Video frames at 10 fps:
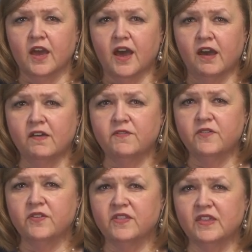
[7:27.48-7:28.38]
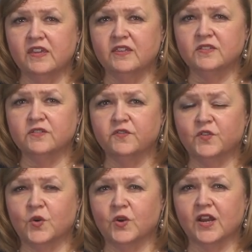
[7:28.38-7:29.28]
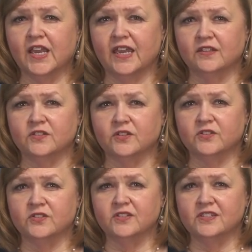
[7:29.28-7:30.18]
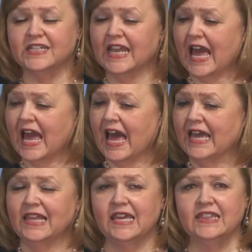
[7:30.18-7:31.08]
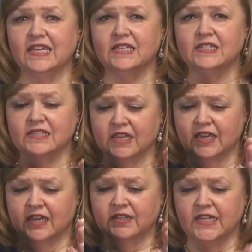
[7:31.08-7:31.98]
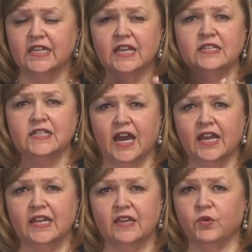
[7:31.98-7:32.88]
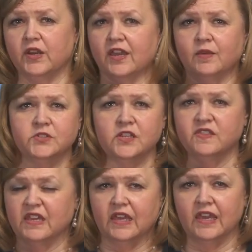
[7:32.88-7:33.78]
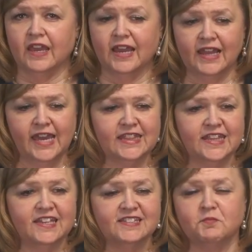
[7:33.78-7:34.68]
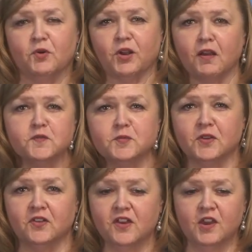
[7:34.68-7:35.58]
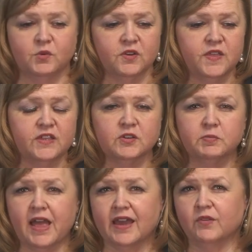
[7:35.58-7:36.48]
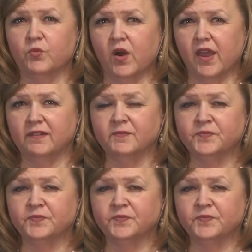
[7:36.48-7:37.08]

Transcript: Of these four answers, see, I like things neat and tidy when it comes to thinking. I like things, I'm more comfortable where things are black and white.